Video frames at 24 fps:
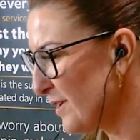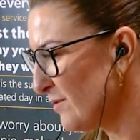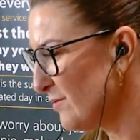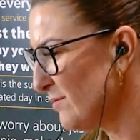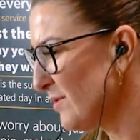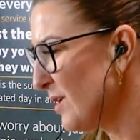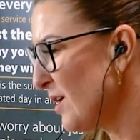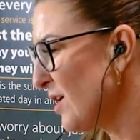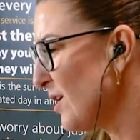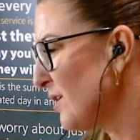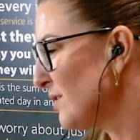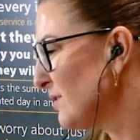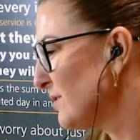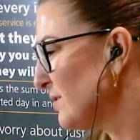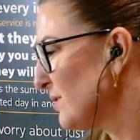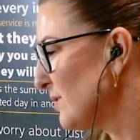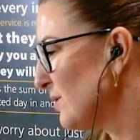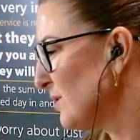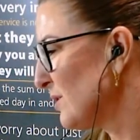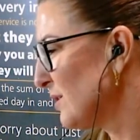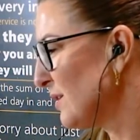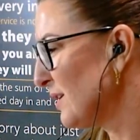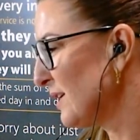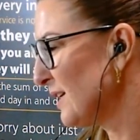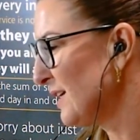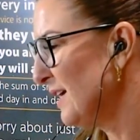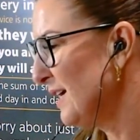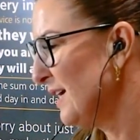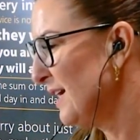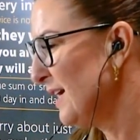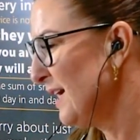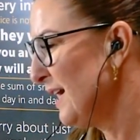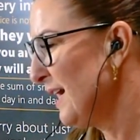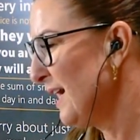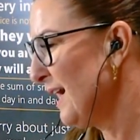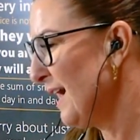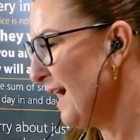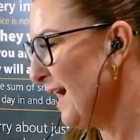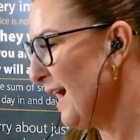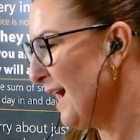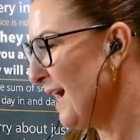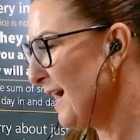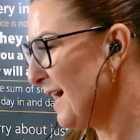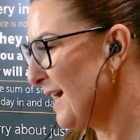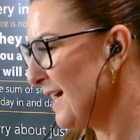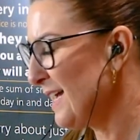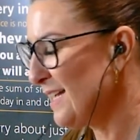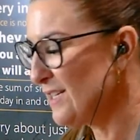a role or
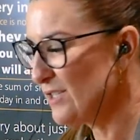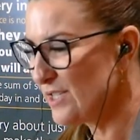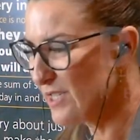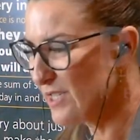and